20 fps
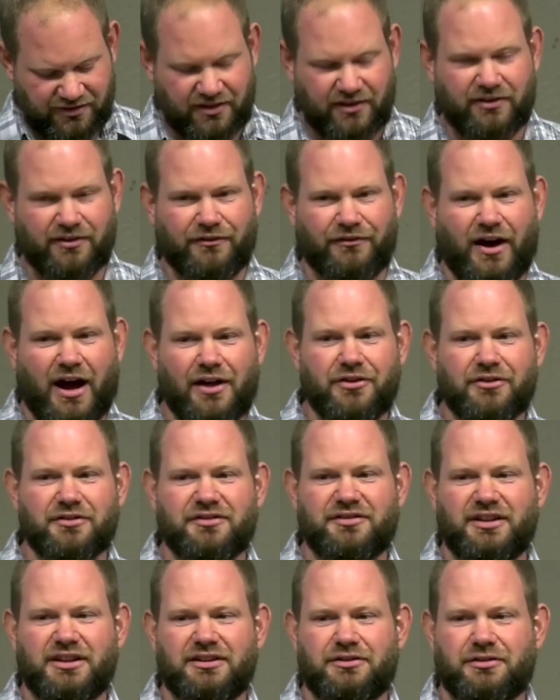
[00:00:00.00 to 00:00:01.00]
and the
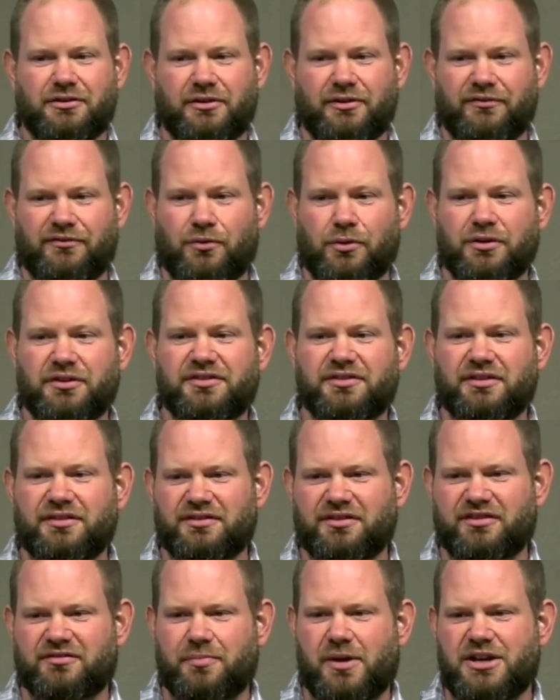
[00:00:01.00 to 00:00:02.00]
fathers need to enforce
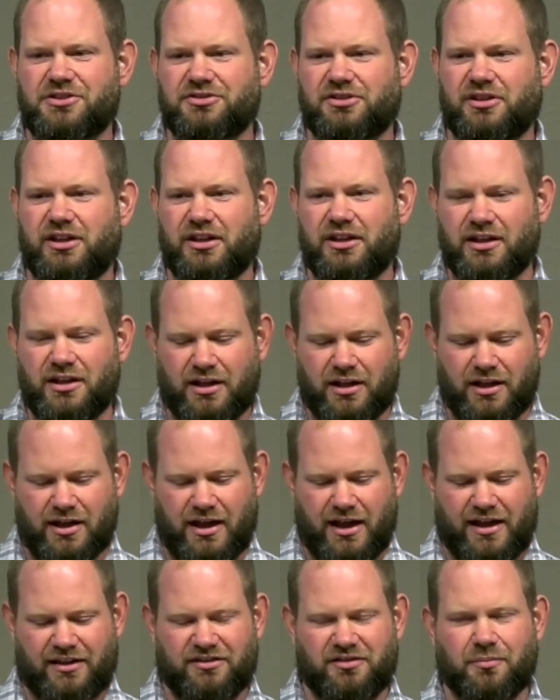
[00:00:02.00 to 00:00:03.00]
this, especially
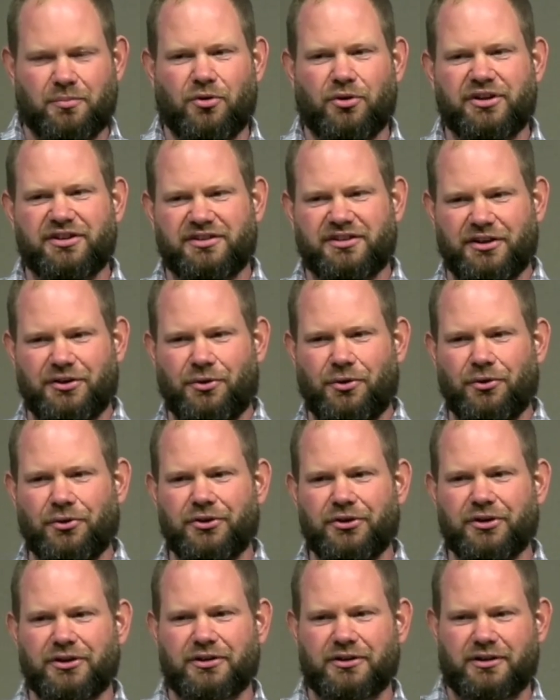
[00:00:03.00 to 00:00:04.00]
as the boys get
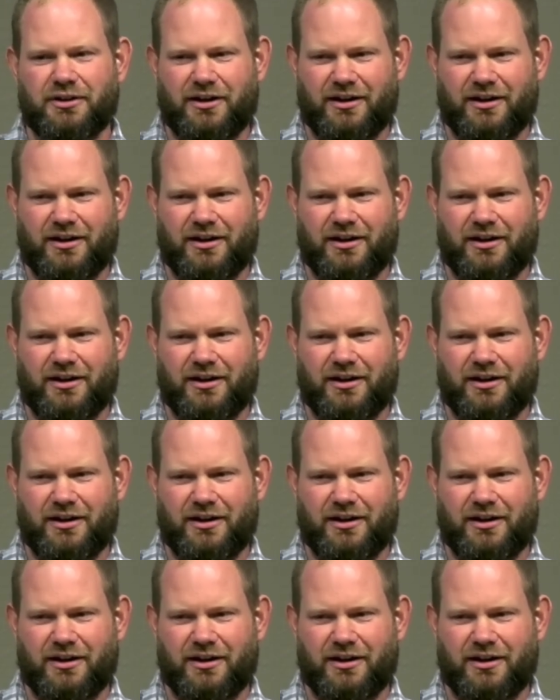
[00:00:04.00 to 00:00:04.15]
older.